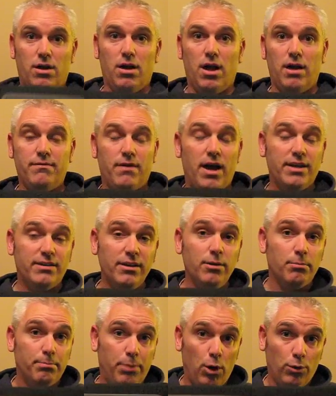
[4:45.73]
I did a
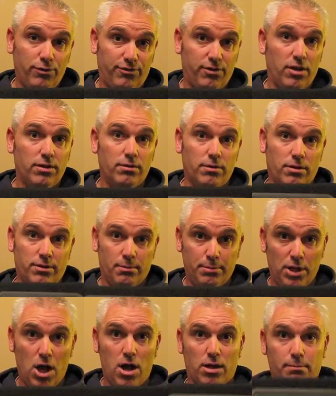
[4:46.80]
post on the
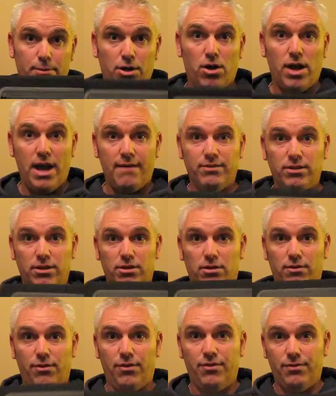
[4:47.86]
blog, but I'll have a little